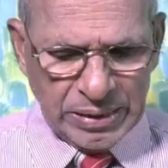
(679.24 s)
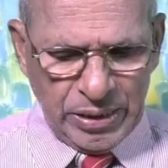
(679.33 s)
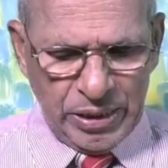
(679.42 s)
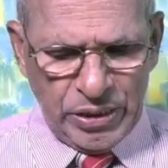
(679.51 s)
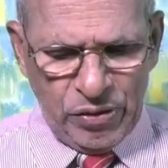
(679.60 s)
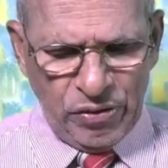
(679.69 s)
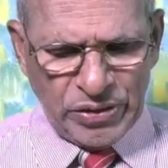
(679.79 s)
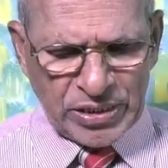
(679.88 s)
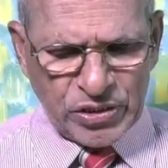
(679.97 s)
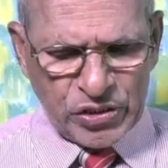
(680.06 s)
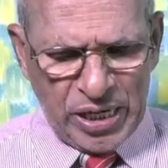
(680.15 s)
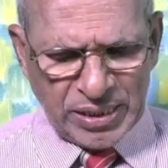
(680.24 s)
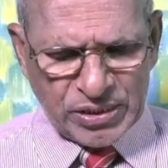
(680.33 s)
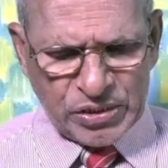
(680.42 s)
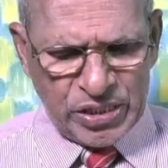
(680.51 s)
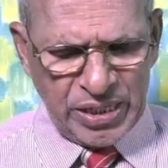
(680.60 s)
Now, you know, the
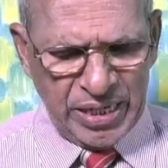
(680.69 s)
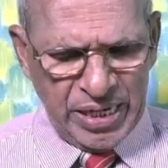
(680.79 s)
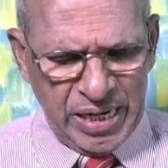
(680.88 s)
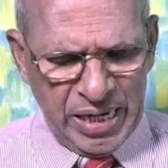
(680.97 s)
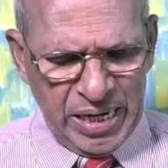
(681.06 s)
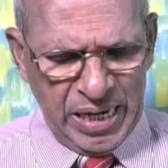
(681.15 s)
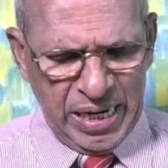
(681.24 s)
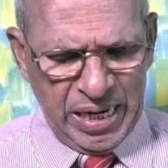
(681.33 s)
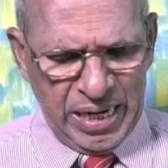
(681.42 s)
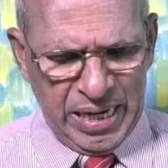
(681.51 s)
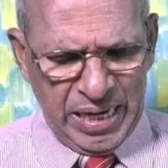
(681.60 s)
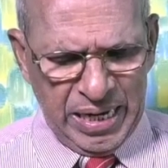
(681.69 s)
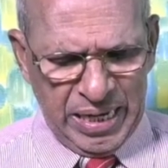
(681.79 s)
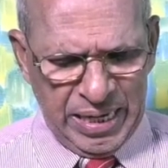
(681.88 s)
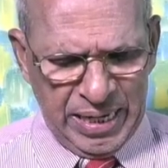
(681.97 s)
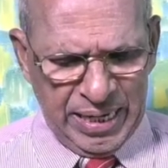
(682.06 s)
church
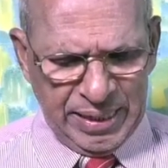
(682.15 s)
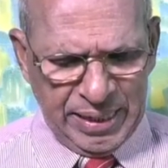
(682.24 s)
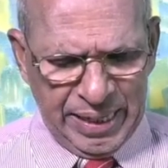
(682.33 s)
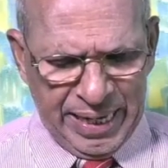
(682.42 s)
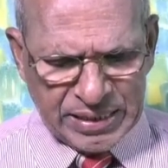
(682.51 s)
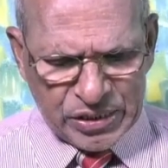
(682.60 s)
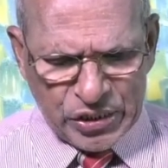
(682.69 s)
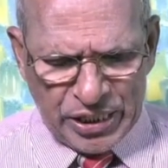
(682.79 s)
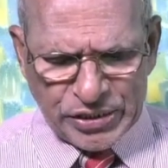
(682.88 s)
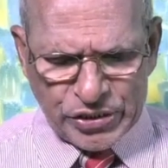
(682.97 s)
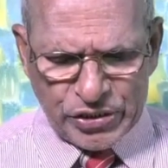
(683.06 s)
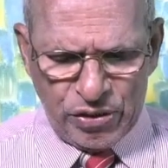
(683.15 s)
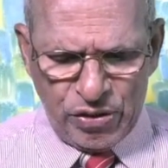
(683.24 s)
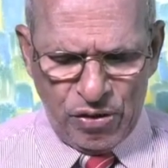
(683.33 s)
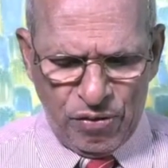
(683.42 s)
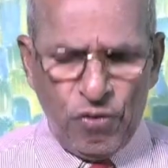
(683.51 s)
exists
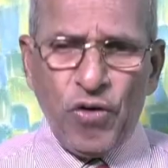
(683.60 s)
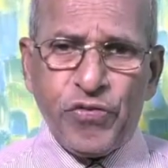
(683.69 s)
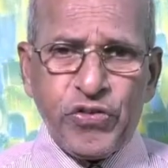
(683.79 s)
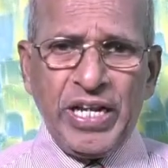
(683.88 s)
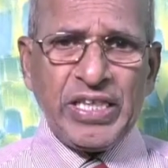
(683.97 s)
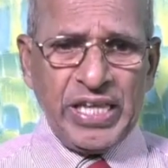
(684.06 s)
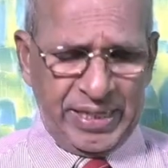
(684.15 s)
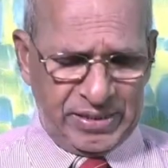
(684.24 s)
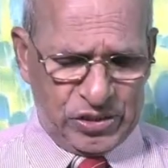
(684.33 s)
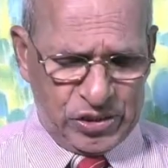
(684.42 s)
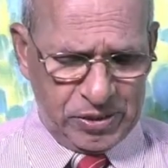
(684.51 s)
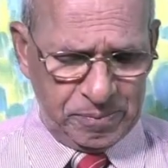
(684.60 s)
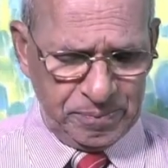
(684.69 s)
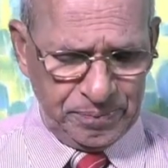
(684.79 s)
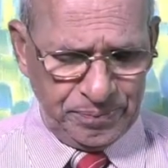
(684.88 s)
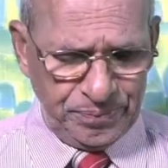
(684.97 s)
for three things,
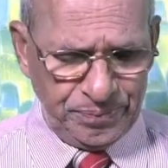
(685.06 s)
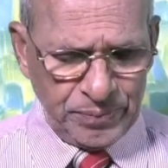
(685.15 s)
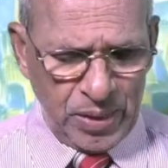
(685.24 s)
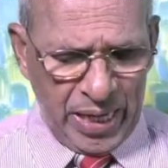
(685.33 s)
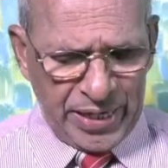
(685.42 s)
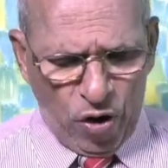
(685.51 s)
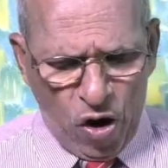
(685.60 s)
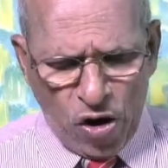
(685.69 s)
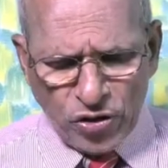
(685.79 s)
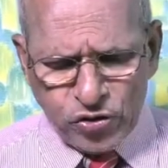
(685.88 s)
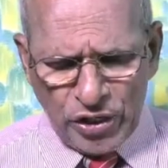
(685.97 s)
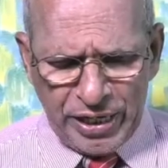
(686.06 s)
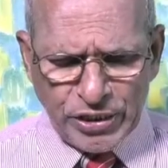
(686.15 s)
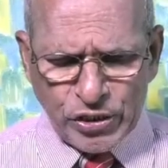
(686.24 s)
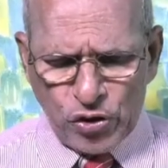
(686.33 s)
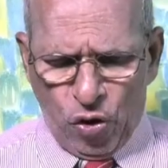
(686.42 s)
and all
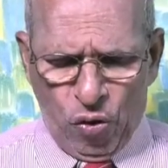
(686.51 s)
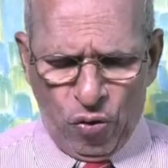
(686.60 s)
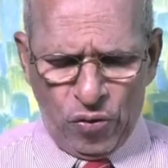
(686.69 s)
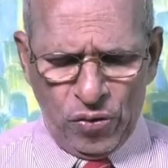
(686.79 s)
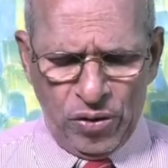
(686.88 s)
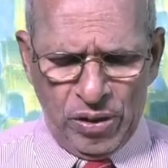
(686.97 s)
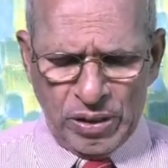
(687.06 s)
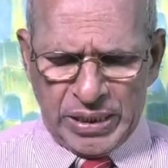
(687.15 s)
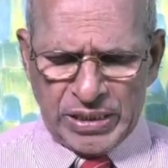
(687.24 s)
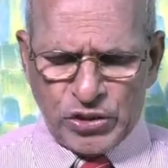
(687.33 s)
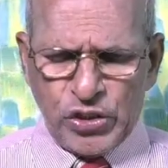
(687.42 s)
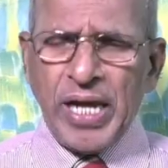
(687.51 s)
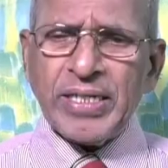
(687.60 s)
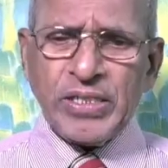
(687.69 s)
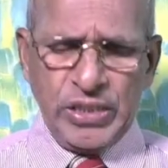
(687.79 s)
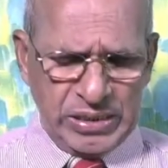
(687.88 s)
three show the
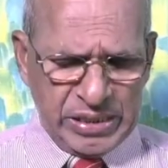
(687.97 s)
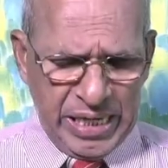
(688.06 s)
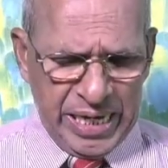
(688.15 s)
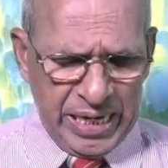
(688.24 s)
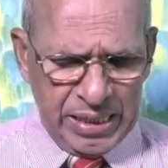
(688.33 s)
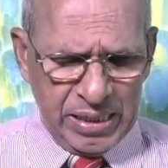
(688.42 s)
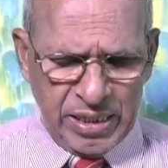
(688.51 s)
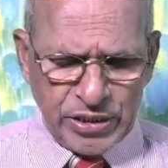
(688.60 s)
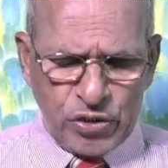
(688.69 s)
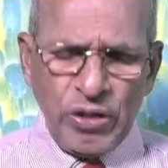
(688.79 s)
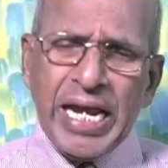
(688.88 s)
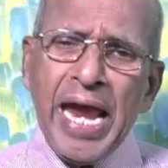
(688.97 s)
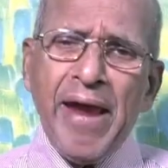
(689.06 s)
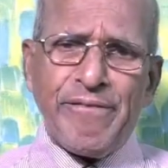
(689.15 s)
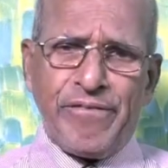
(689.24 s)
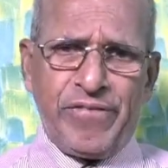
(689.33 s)
church is there to
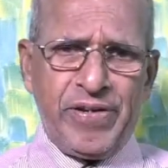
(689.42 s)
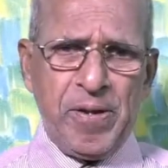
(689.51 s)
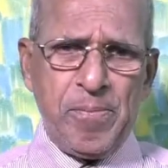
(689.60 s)
give,